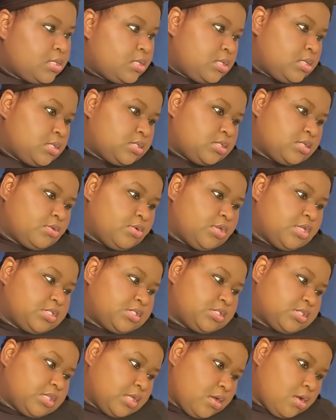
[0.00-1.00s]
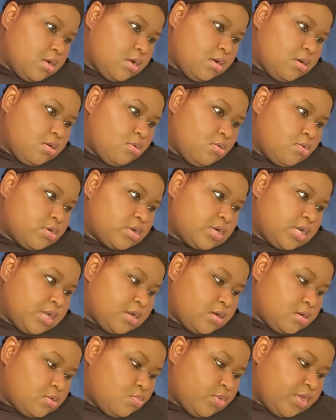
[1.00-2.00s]
So it's the On
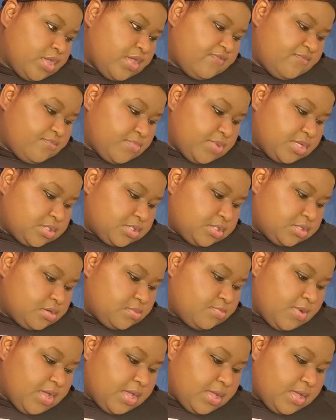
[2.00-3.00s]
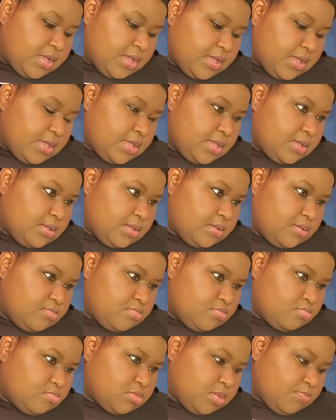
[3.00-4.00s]
Air Wave Mixer by
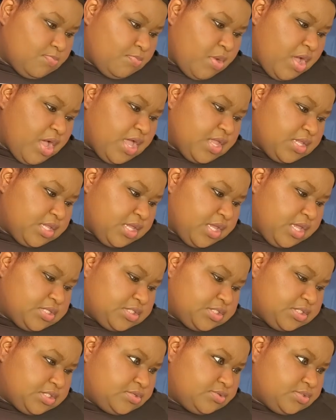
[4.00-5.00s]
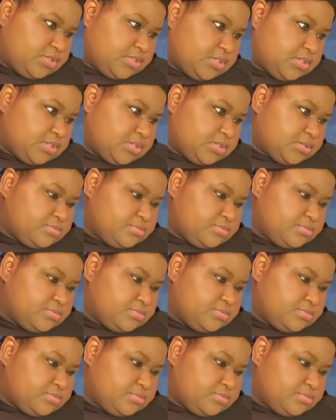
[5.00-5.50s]
the podcast series.